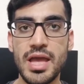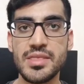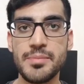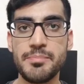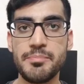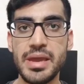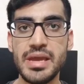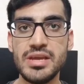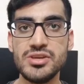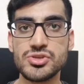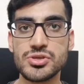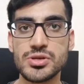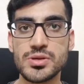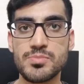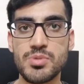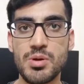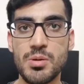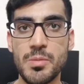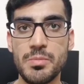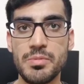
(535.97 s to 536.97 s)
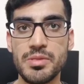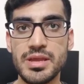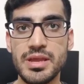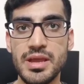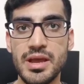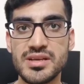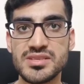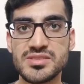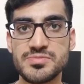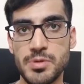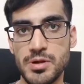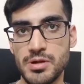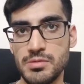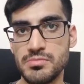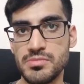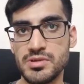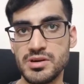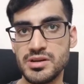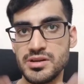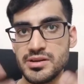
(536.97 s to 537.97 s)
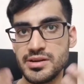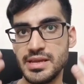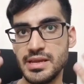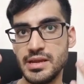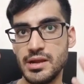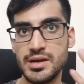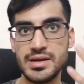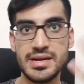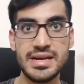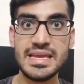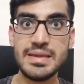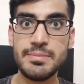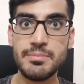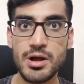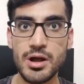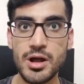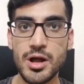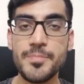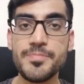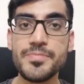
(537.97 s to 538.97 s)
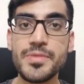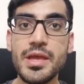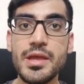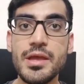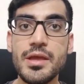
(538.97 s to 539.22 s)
and the patient probably has pulmonary edema,